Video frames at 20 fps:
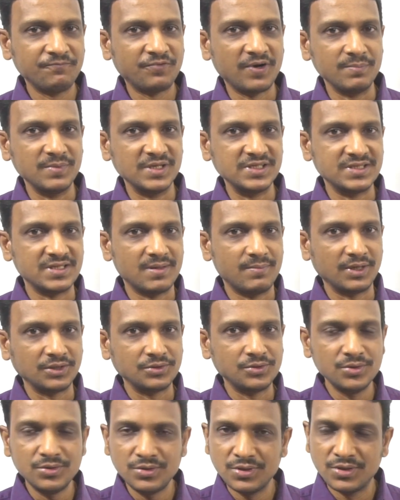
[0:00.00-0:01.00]
from the stomach
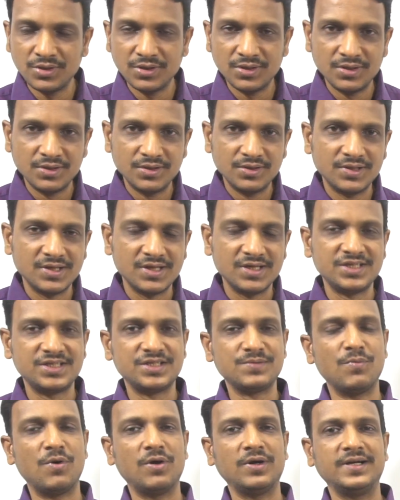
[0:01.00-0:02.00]
to
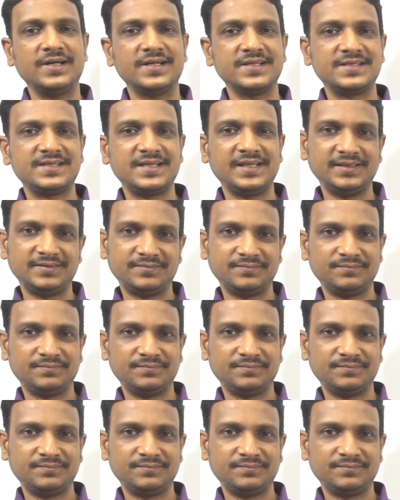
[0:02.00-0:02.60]
small intestine.